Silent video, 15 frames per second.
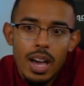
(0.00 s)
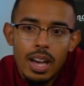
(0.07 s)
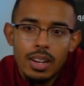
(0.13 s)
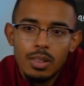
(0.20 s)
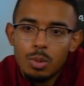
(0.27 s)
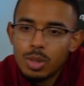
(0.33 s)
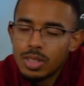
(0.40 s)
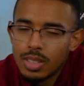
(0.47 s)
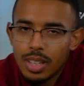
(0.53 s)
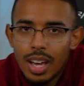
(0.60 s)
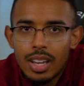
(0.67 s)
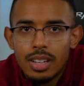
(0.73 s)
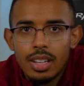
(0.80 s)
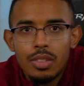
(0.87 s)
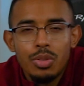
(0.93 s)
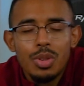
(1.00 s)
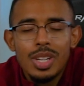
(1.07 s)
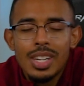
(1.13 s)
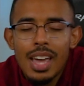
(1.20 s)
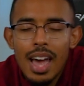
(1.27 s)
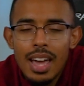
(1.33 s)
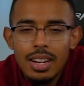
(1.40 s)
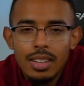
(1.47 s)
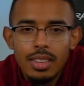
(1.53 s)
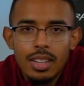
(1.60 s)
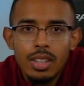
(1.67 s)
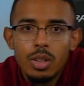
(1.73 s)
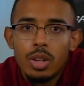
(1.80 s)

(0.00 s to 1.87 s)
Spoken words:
And once again, if you need anything,